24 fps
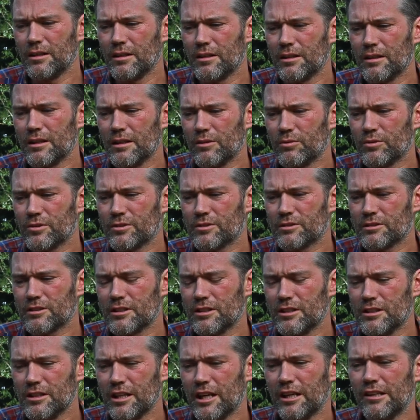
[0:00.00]
it was an
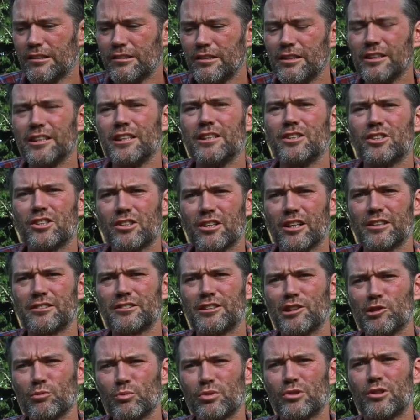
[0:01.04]
inherently
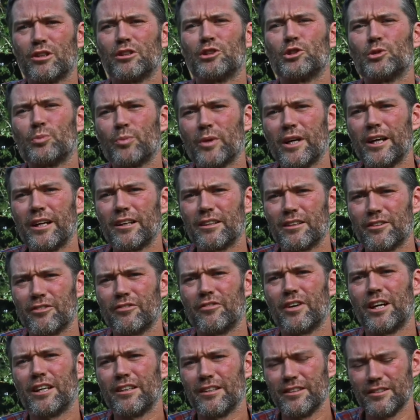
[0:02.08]
interesting prospect, the
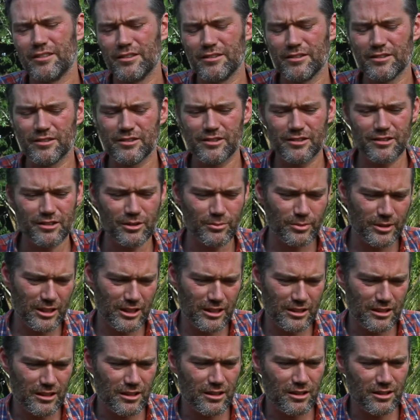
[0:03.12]
fact that this stupid
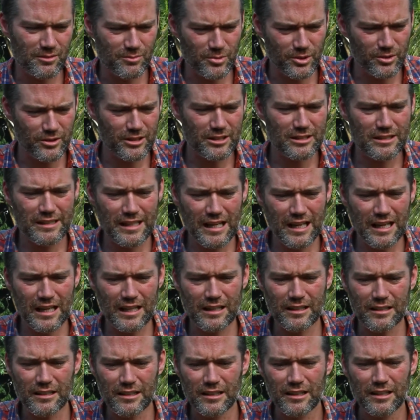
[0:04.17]
idiot bought this
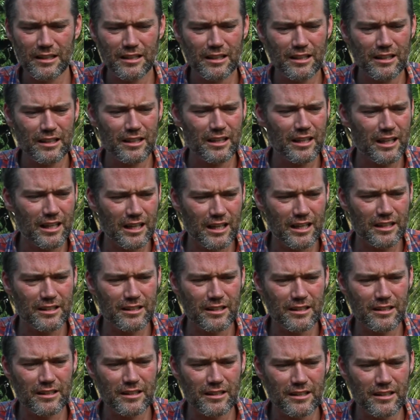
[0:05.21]
land, and
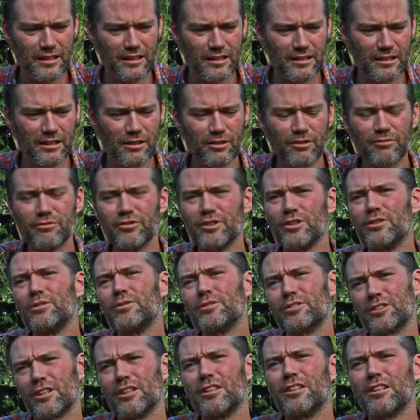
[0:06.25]
the viewer
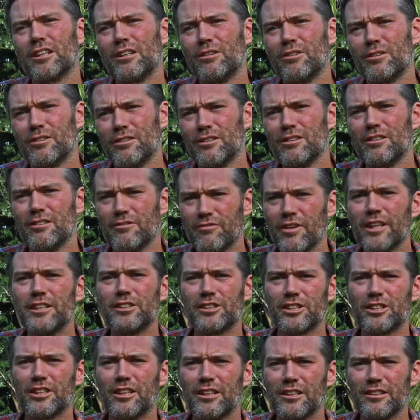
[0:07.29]
was going to go on an
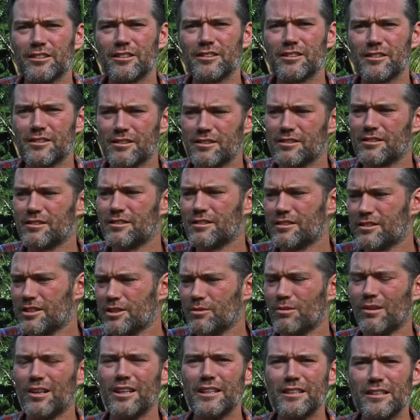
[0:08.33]
adventure to see
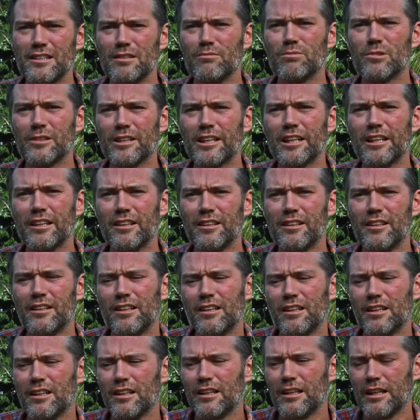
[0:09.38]
what I did with it.
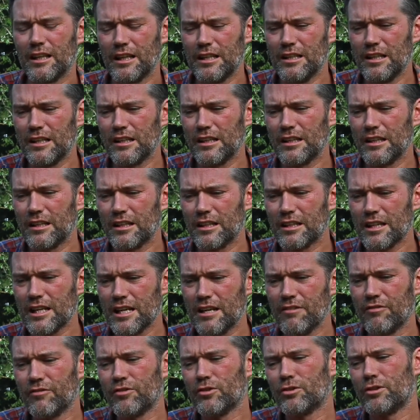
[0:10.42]
And
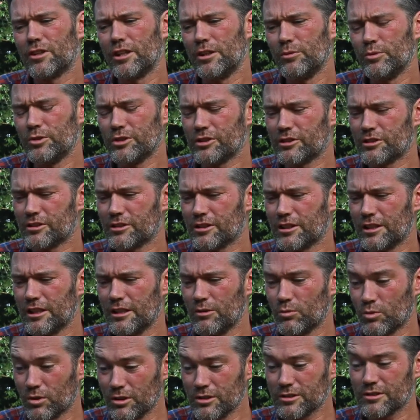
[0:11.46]
therefore it was
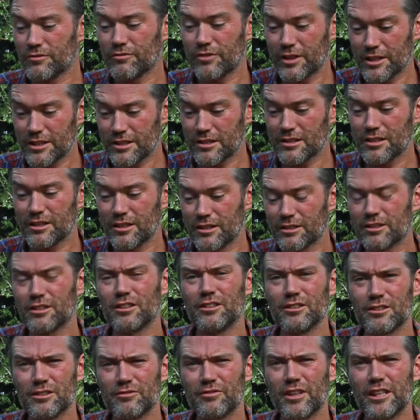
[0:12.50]
a very serious
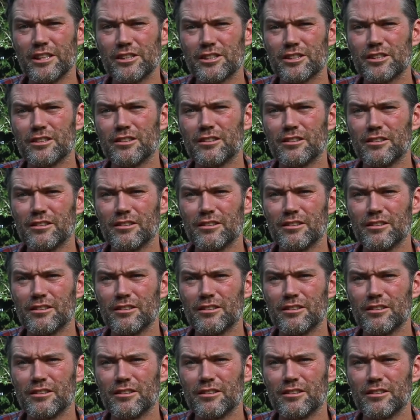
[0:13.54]
conservation